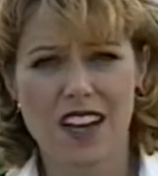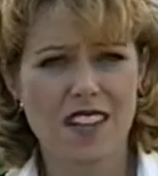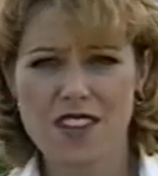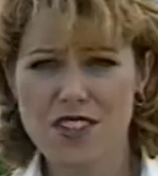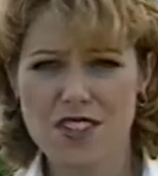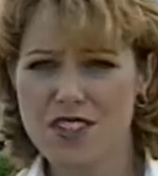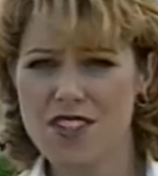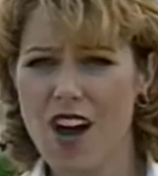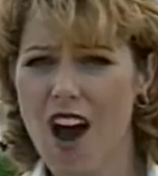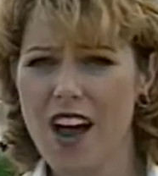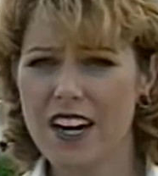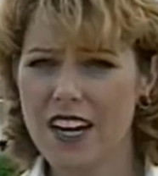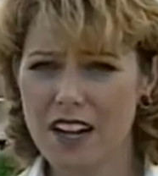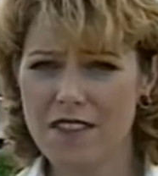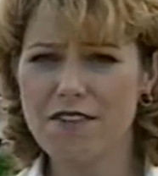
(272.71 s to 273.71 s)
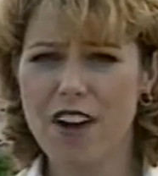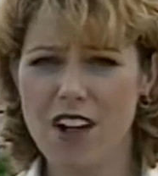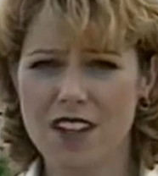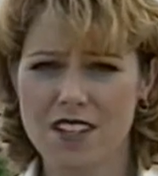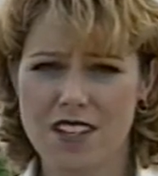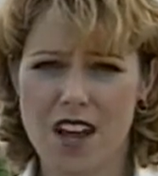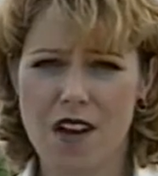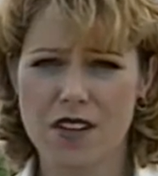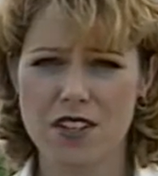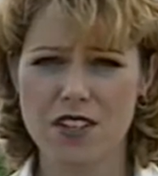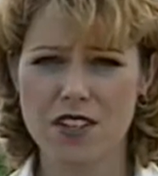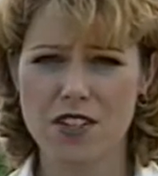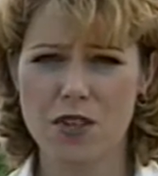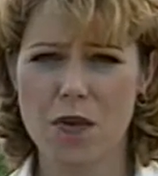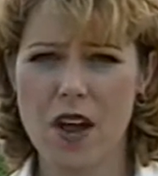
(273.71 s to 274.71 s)
This is not an involuntary
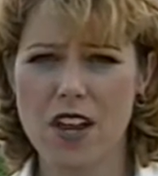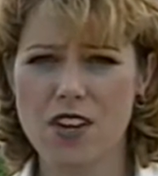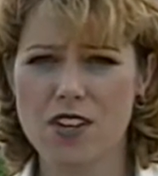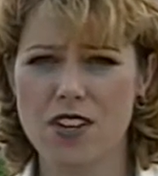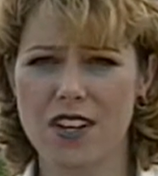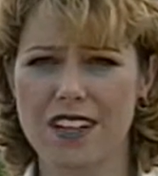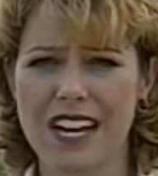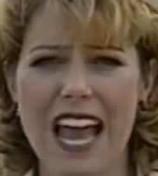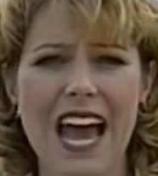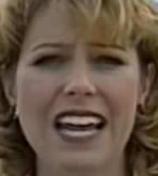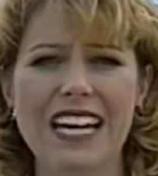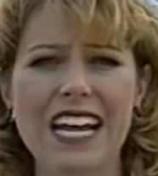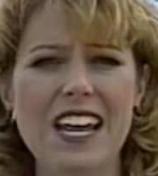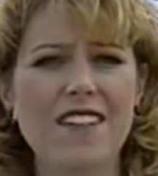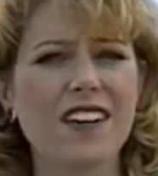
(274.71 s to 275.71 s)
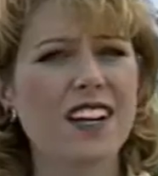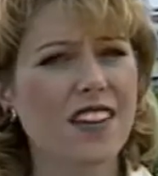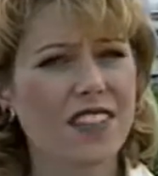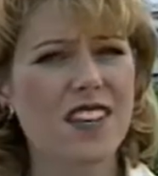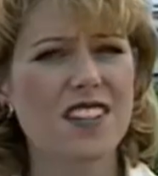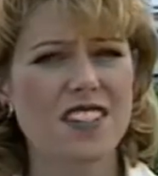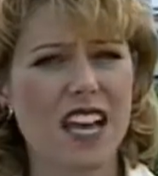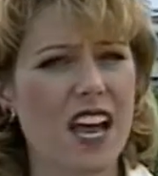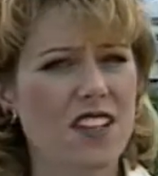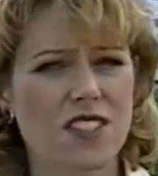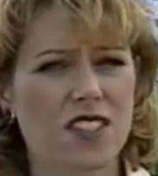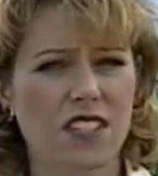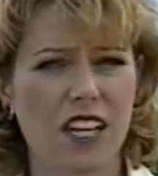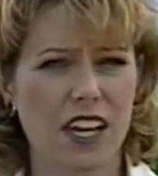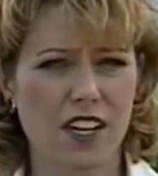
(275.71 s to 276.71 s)
situation, and even at this
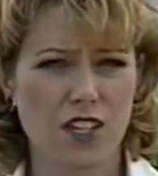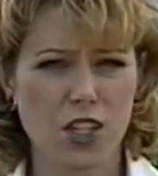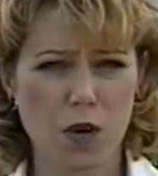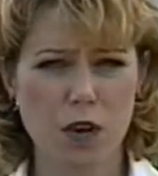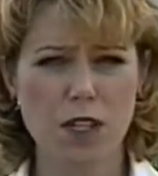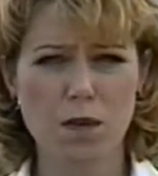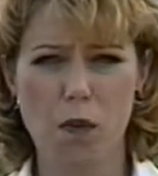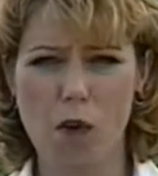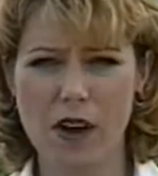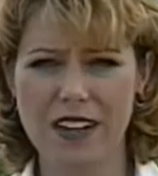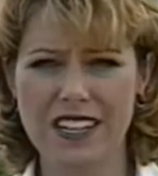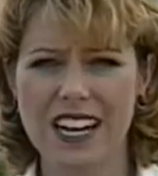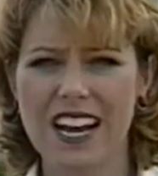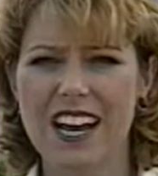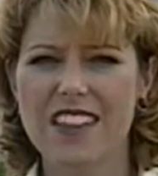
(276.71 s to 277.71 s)
escalated choice point,